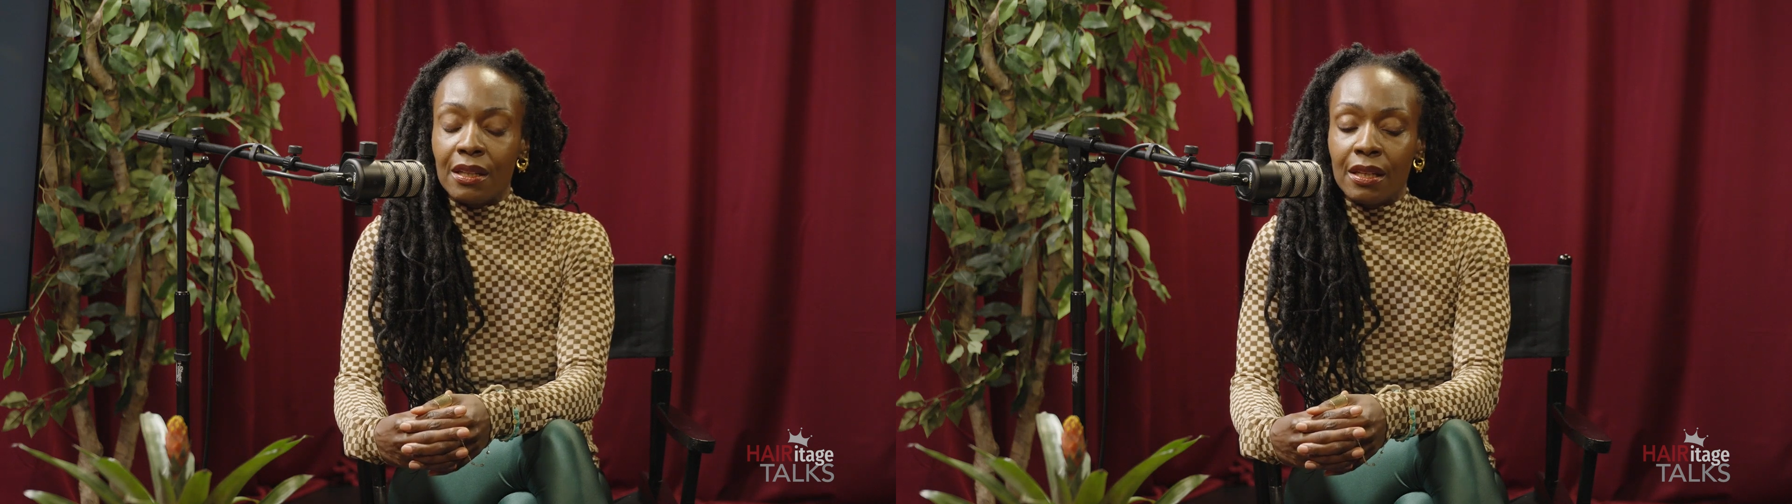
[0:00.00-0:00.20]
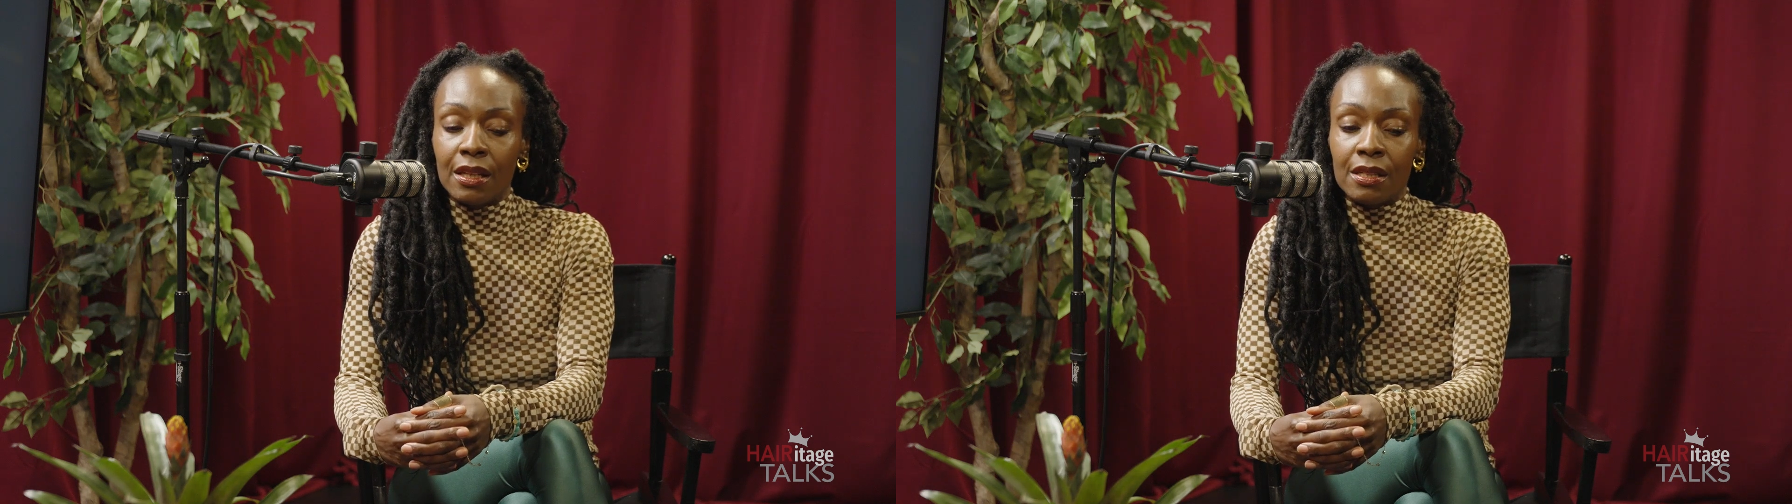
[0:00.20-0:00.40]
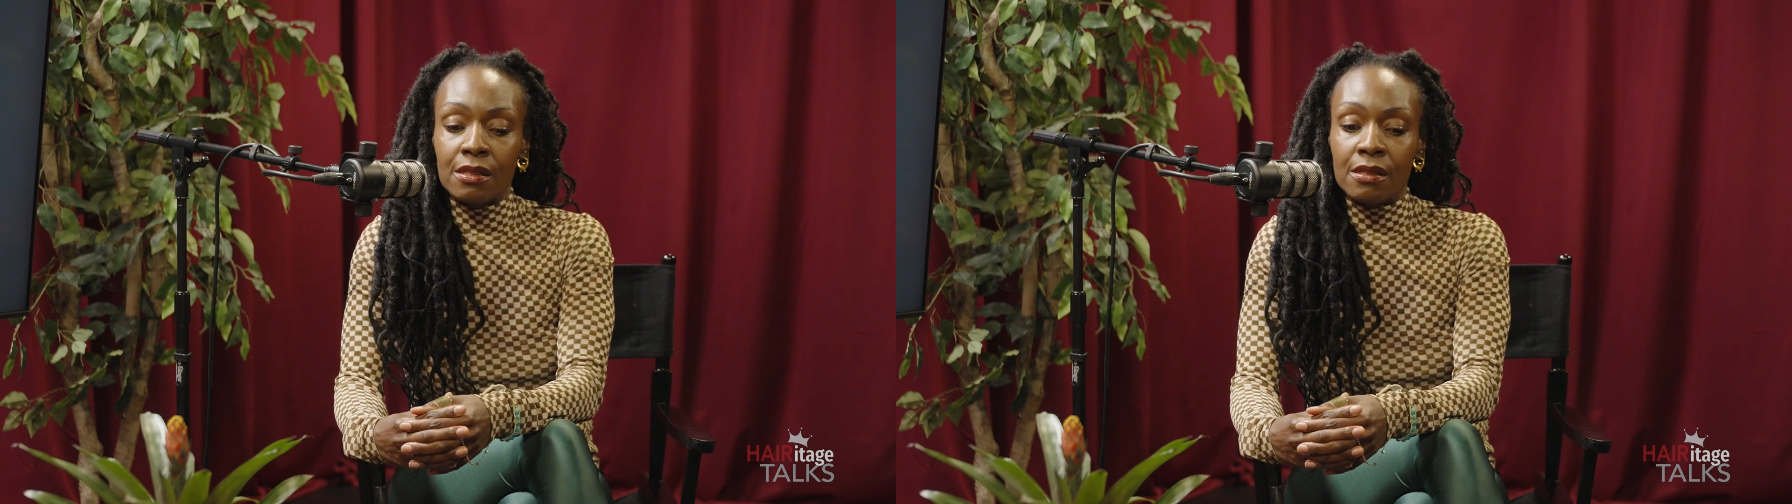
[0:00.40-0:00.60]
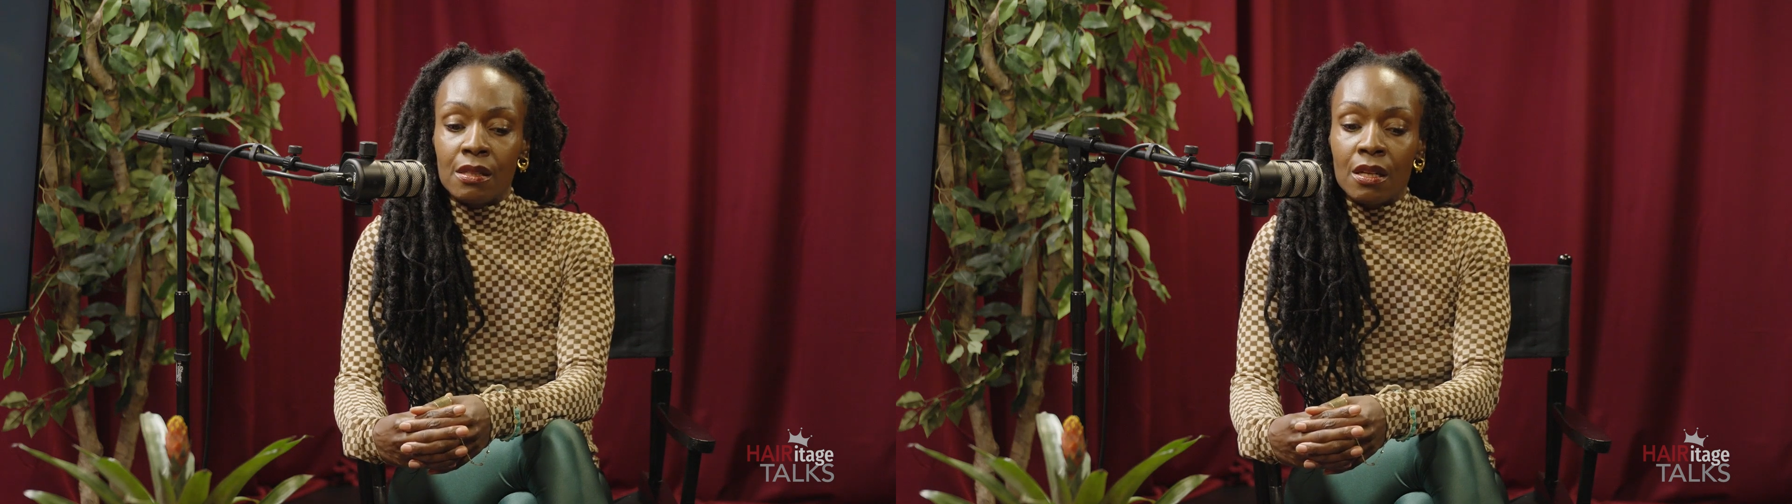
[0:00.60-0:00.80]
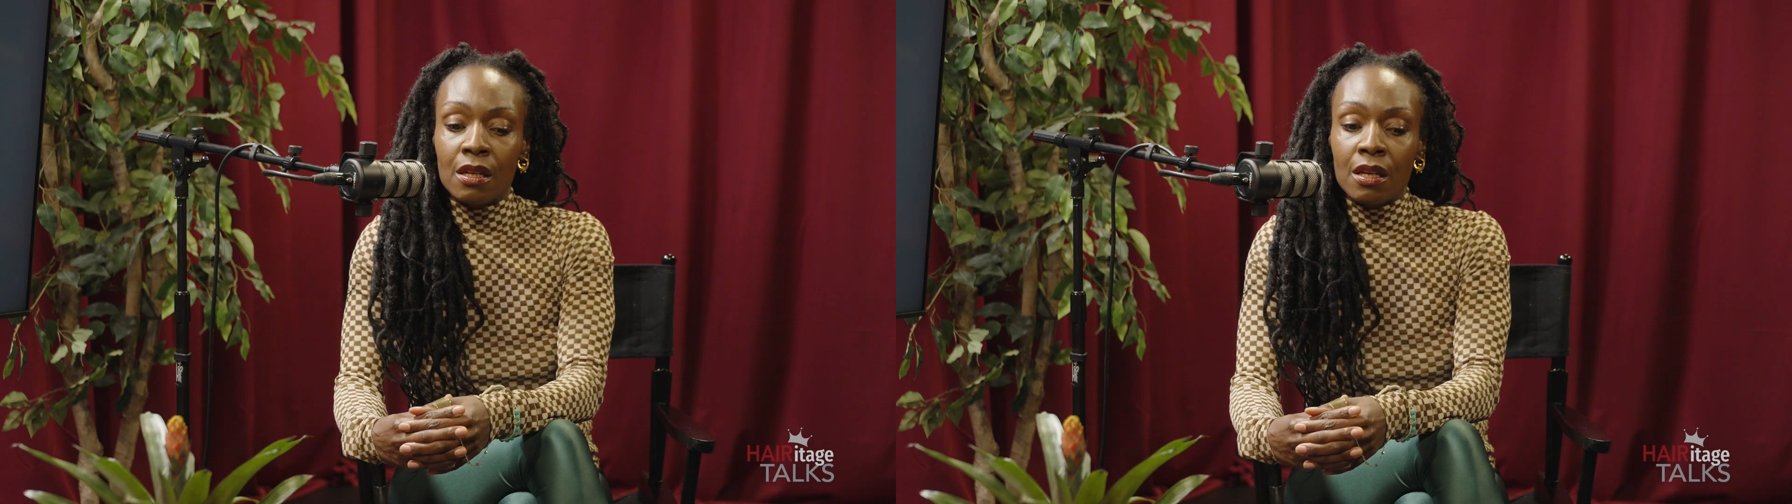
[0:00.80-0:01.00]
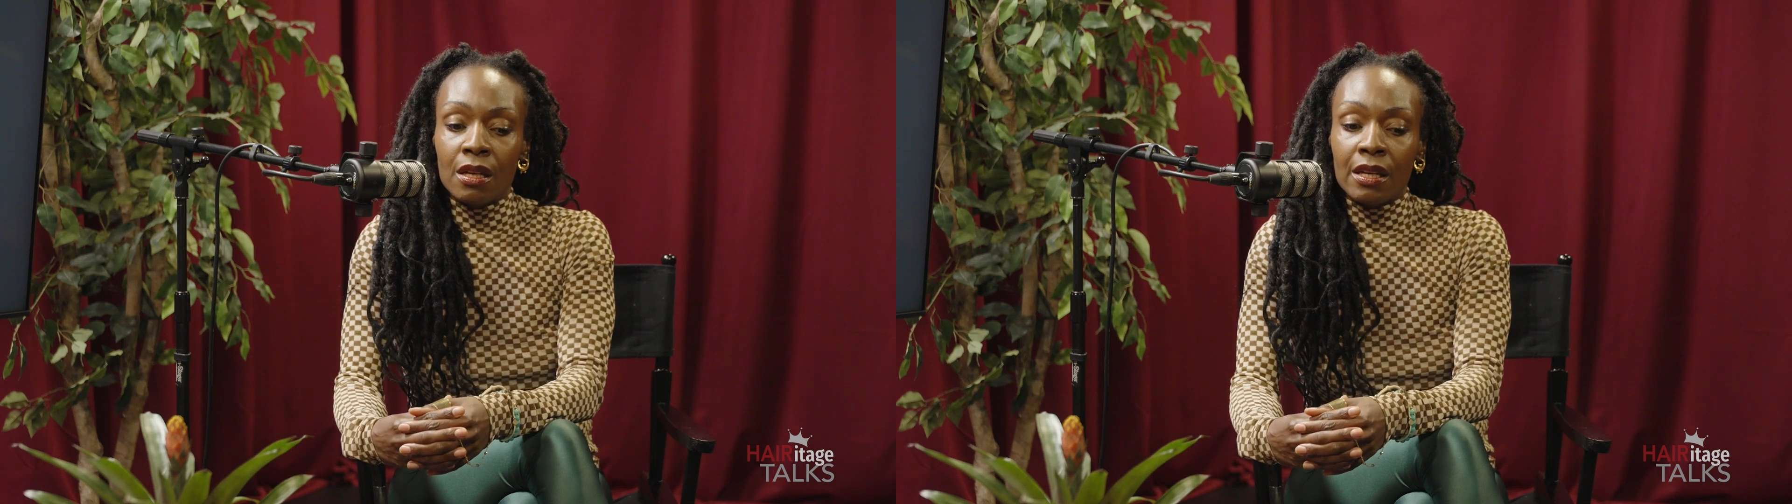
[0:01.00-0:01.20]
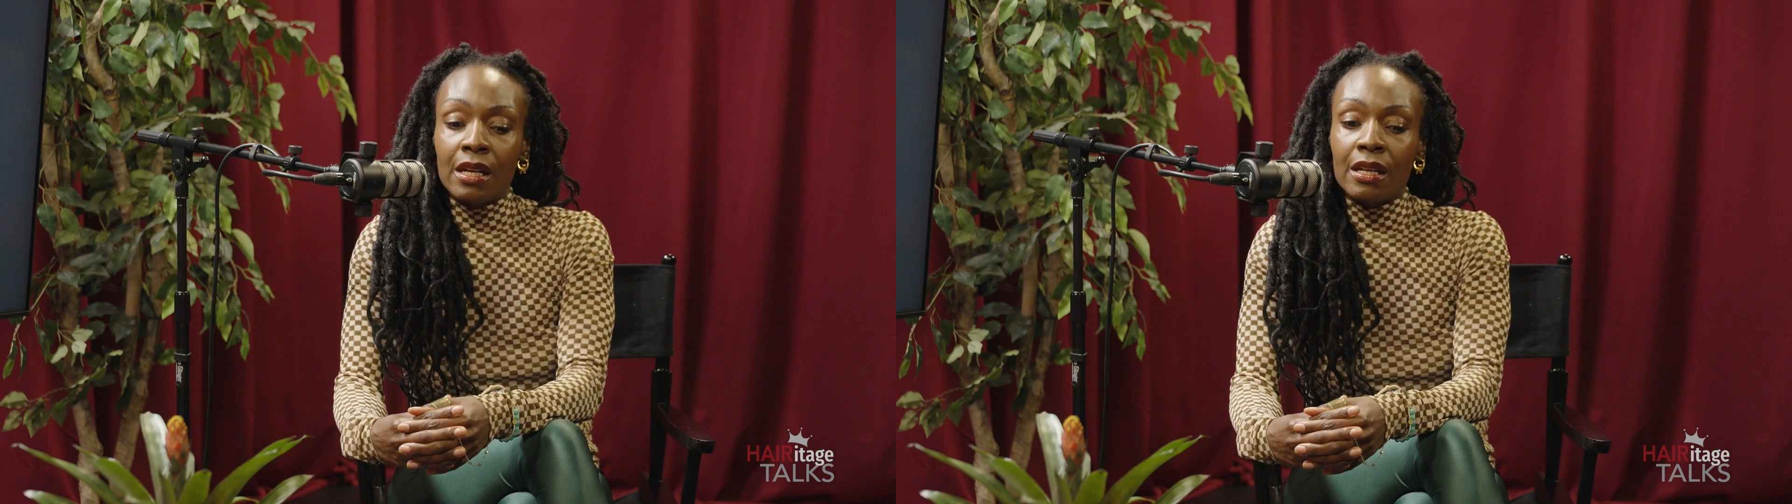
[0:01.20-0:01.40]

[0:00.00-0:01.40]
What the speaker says: and he